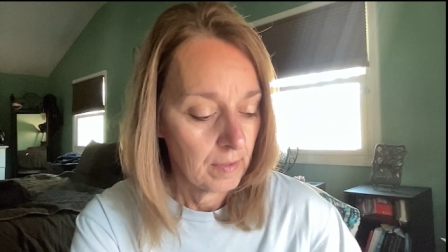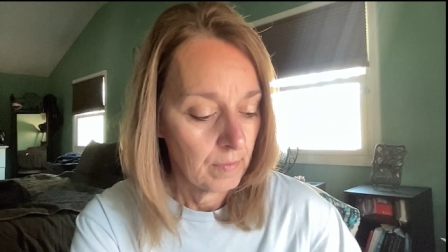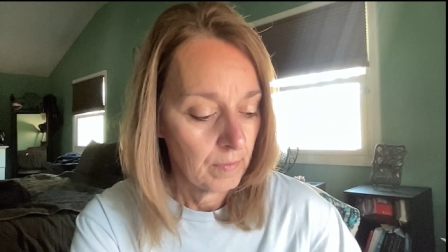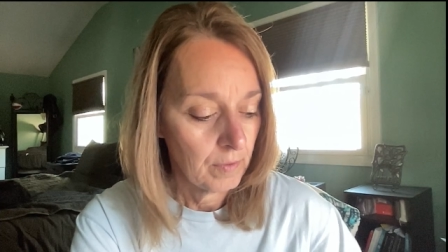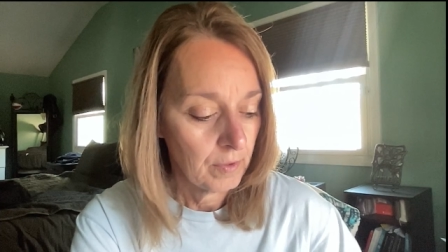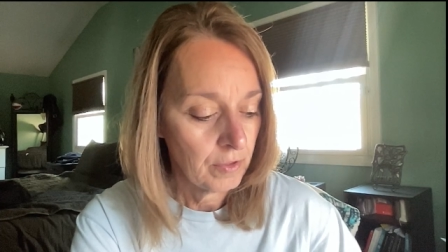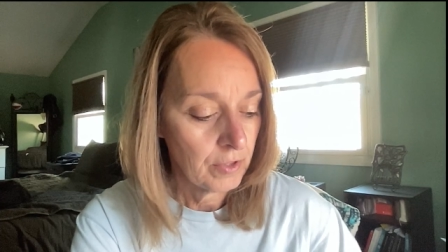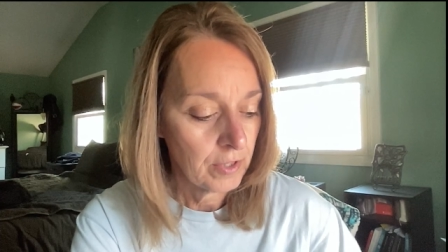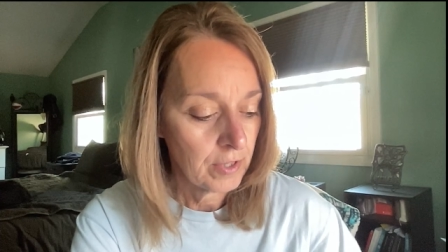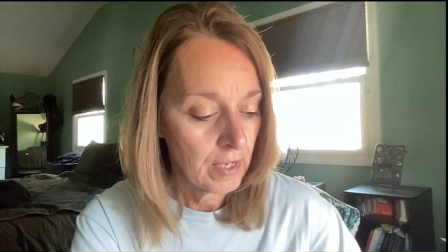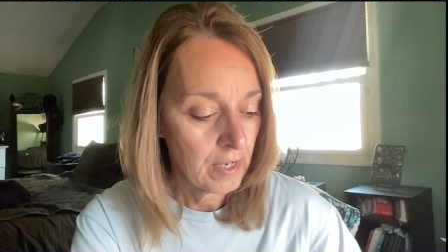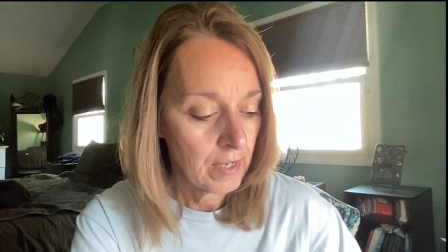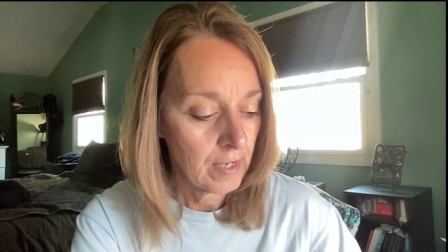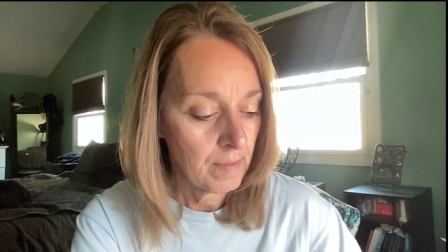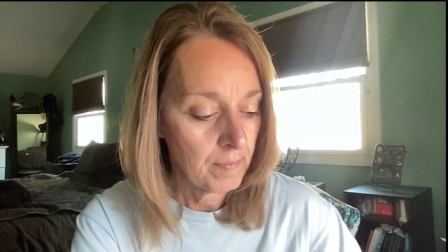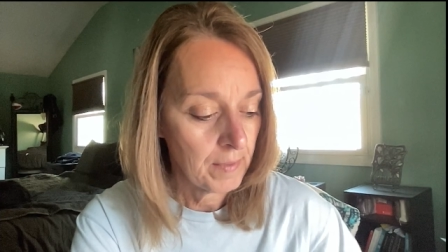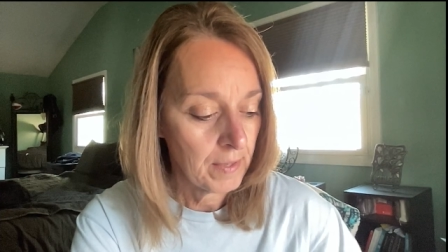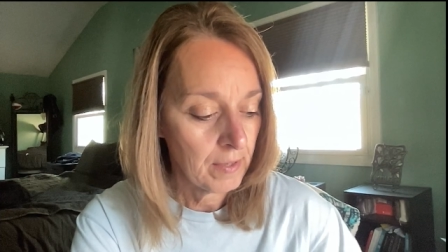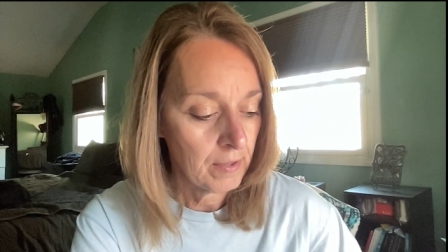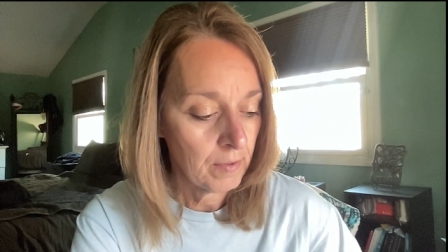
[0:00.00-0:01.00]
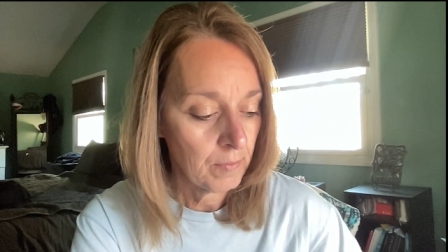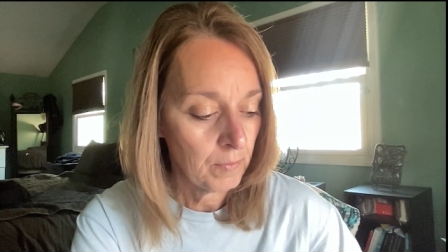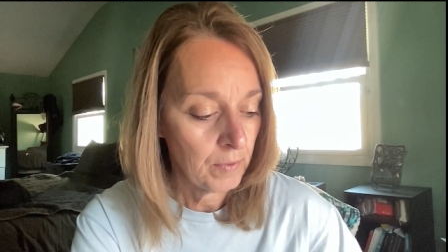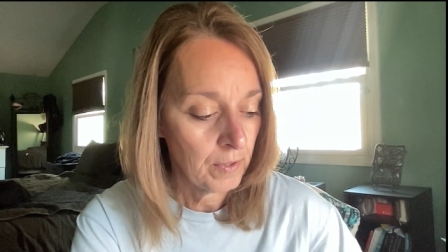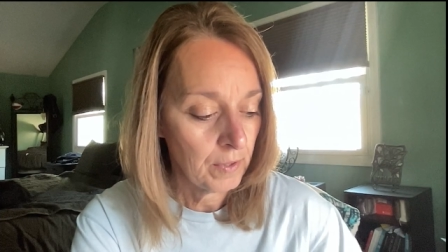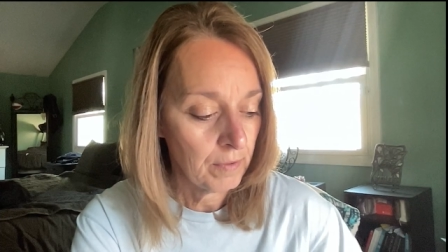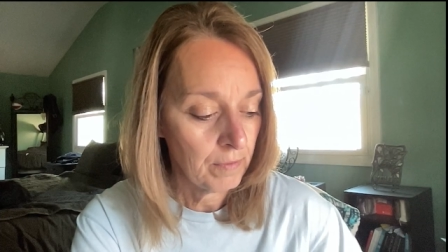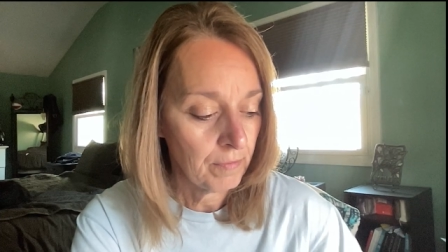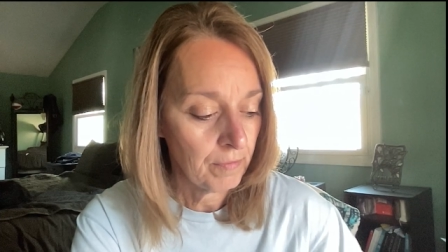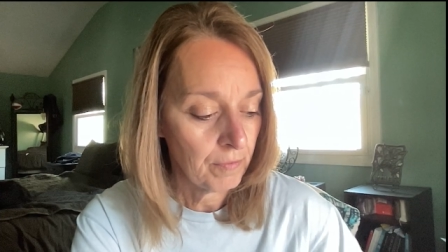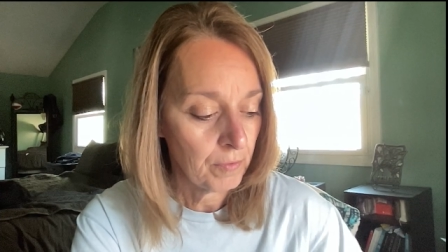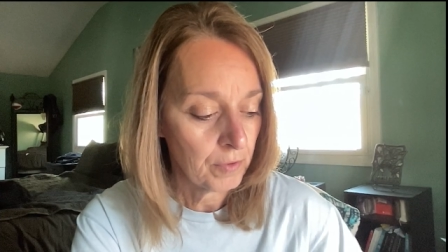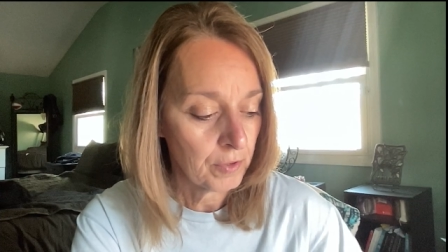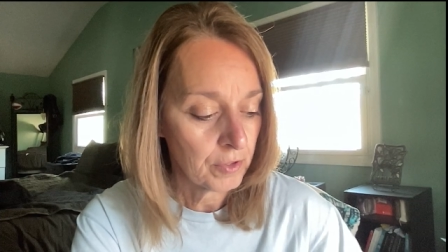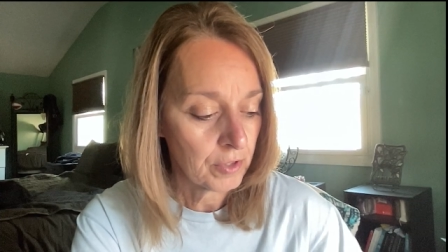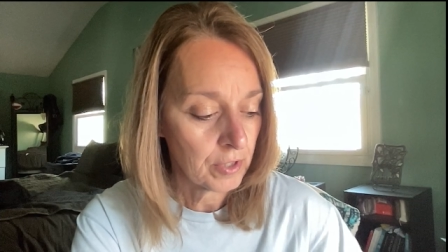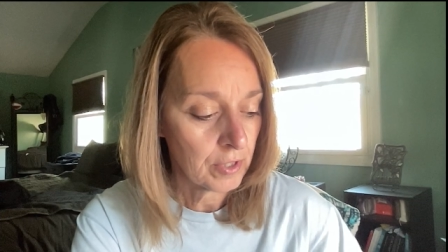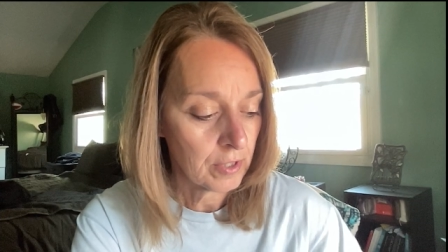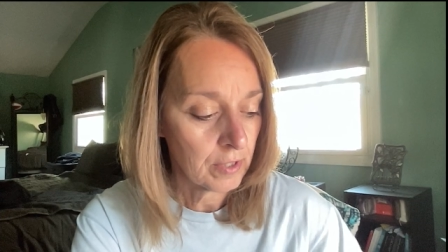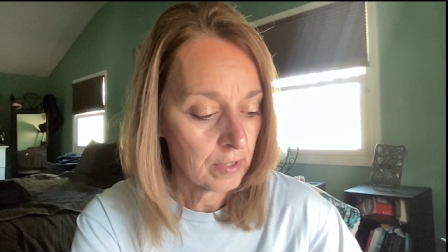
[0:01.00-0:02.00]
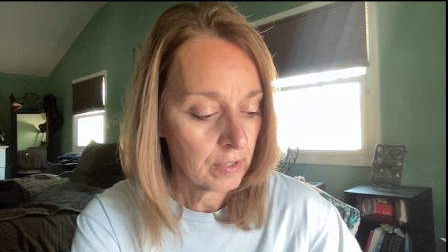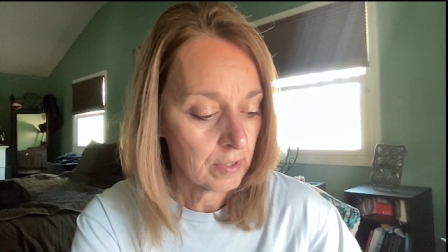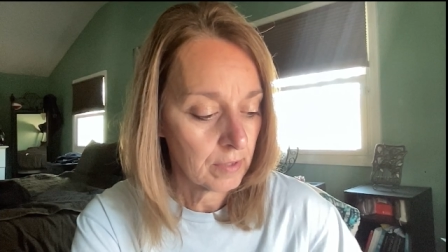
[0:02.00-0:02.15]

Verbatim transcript: Which then I'm hearing Wheel of Fortune